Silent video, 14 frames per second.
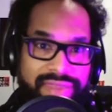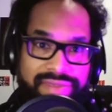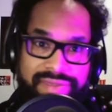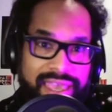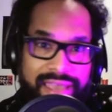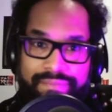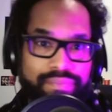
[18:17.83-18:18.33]

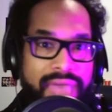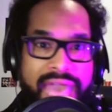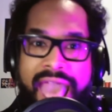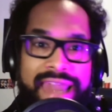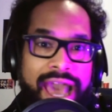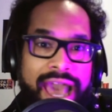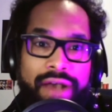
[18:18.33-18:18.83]
they
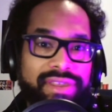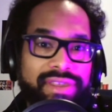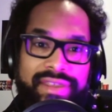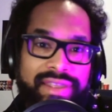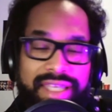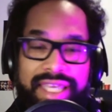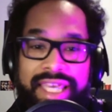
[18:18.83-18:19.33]
had
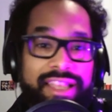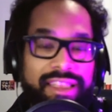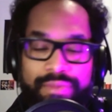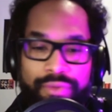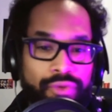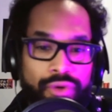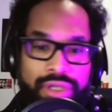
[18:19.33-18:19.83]
houses and kids
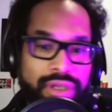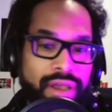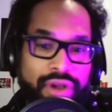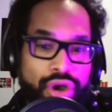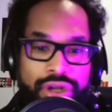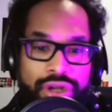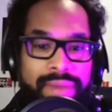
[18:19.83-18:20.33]
before you
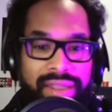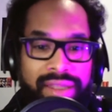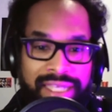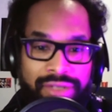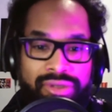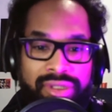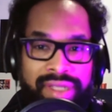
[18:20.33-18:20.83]
ever heard about
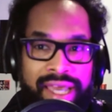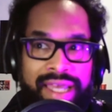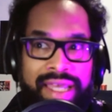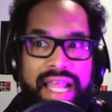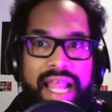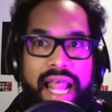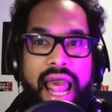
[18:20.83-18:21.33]
the internet,
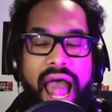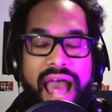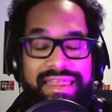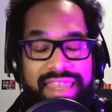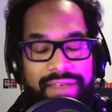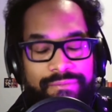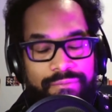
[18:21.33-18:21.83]
I
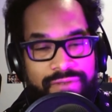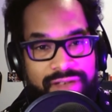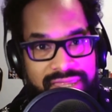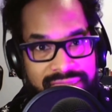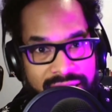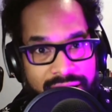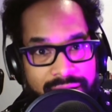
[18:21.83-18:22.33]
think for
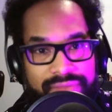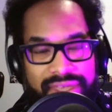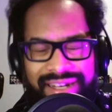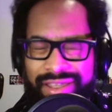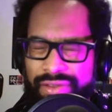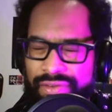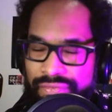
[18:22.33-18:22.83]
them, it
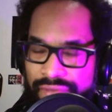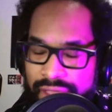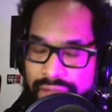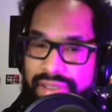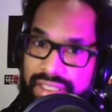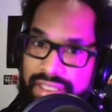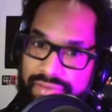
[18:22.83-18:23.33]
is
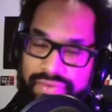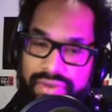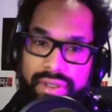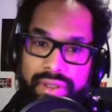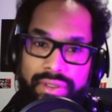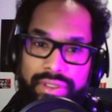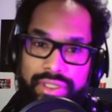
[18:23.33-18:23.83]
very
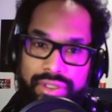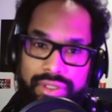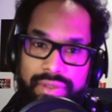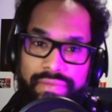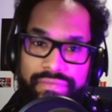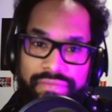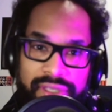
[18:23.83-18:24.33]
difficult
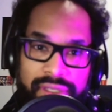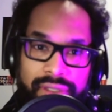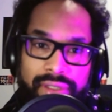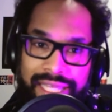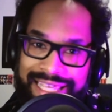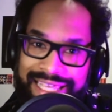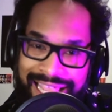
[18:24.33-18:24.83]
to feel
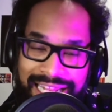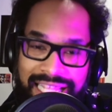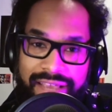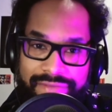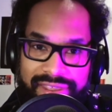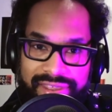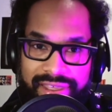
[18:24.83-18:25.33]
like any
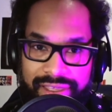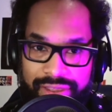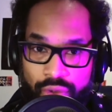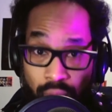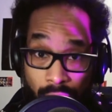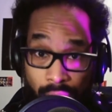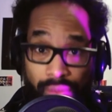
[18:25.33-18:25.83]
of this is,
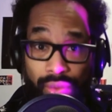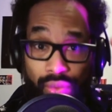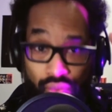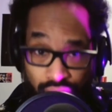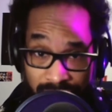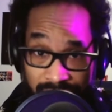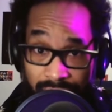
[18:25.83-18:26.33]
quote,
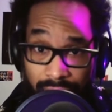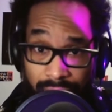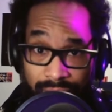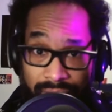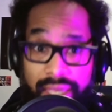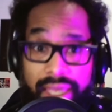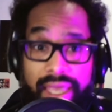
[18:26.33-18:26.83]
real.
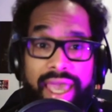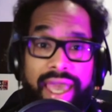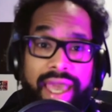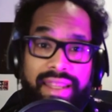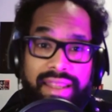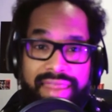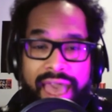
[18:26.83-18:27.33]

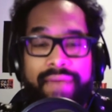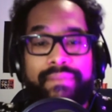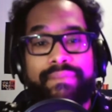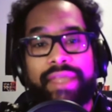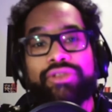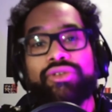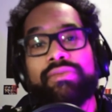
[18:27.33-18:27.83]
And that
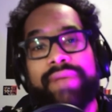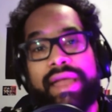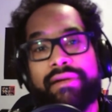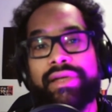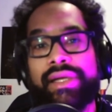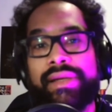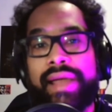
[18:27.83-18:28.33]
mental
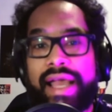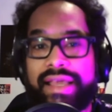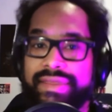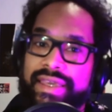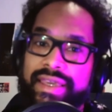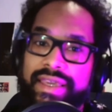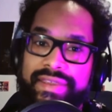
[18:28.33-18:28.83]
barrier, I
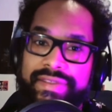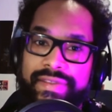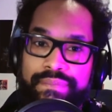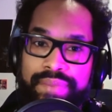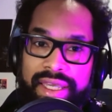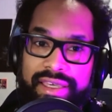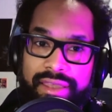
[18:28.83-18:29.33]
think, is the
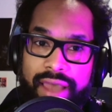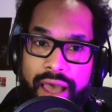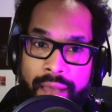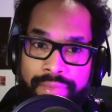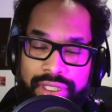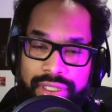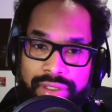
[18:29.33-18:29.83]
biggest
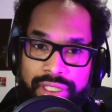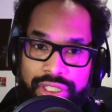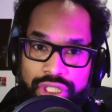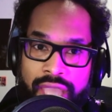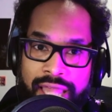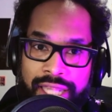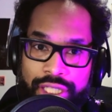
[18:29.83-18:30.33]
obstacle and
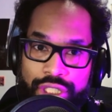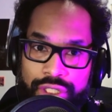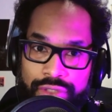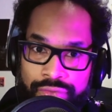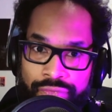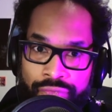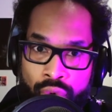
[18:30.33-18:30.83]

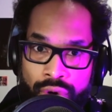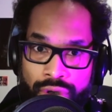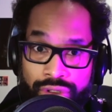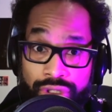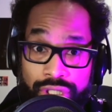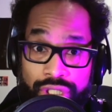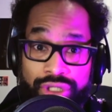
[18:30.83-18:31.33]
challenge for
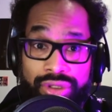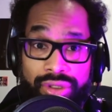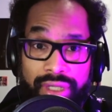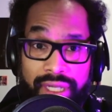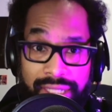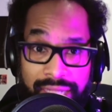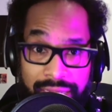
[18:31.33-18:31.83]
traditional
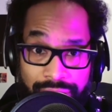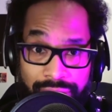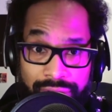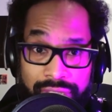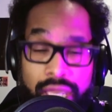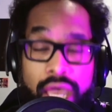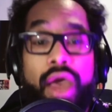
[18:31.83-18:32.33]

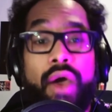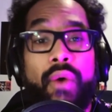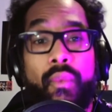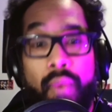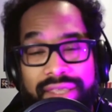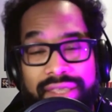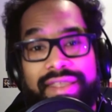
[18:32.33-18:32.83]
collectors.
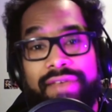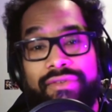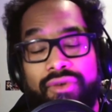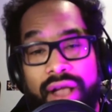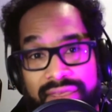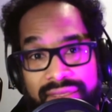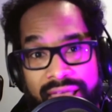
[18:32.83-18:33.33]
Once they've
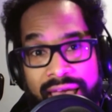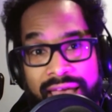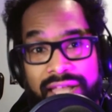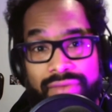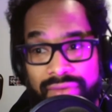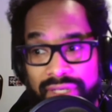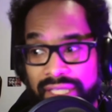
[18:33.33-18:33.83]
crossed
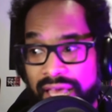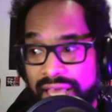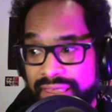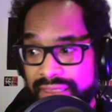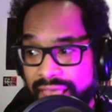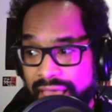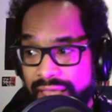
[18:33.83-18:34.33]
that and
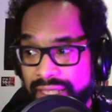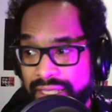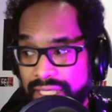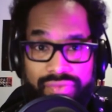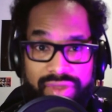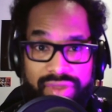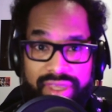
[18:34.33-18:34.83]
realized that
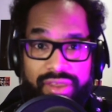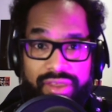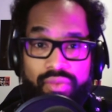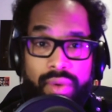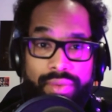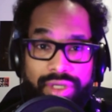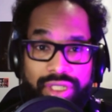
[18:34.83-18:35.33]
this is
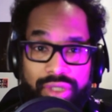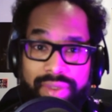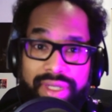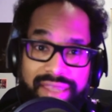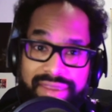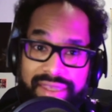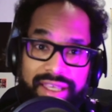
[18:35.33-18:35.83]
what we're doing,
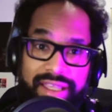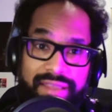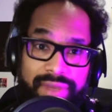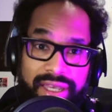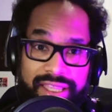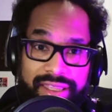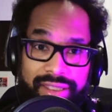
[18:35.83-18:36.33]
I think it
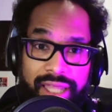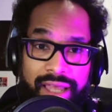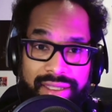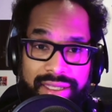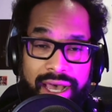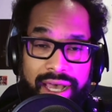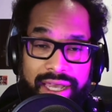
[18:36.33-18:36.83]
gets a lot
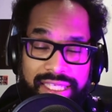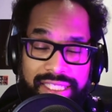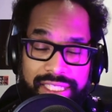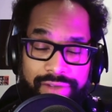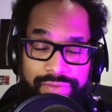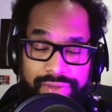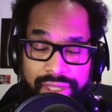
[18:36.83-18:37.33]

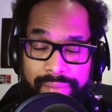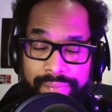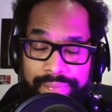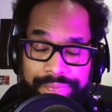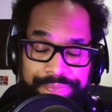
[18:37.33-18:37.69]
easier for them.